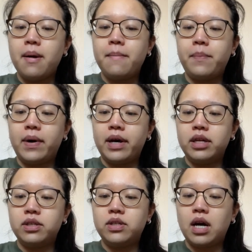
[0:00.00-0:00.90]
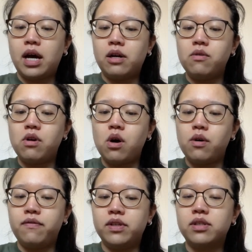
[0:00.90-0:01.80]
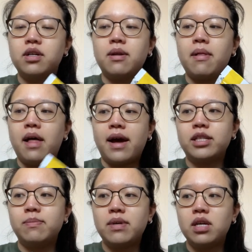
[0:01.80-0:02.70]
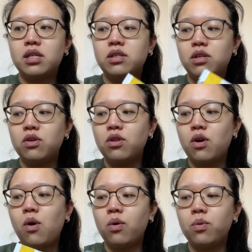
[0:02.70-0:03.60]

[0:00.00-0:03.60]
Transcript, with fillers: but I don't know if it's gonna last me until the whole